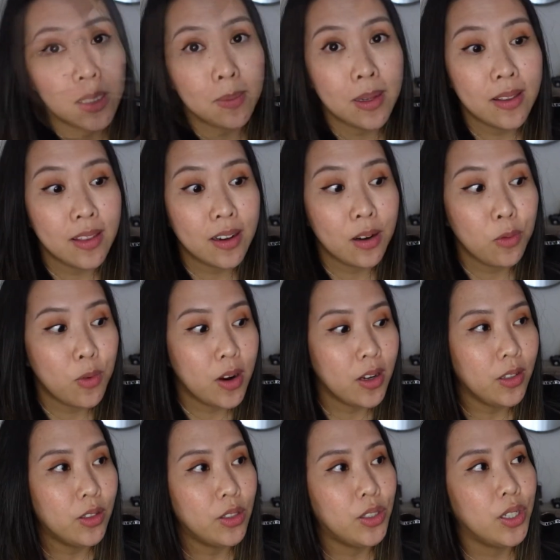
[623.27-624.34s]
plant that I
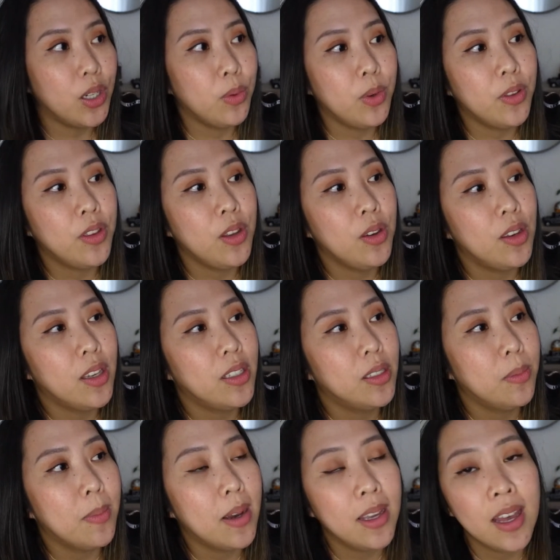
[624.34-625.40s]
wanted to share with you is
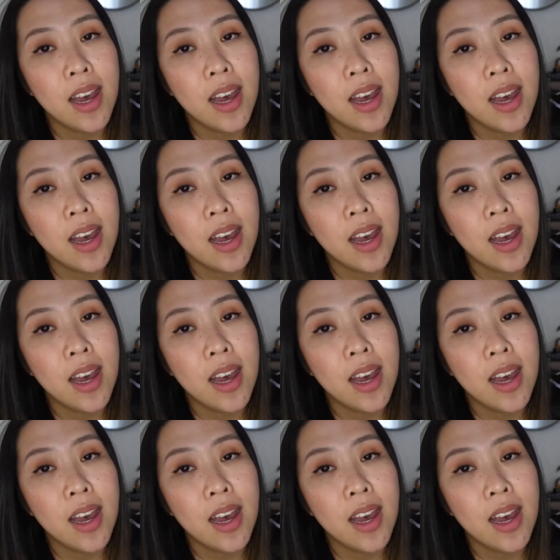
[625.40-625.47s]
my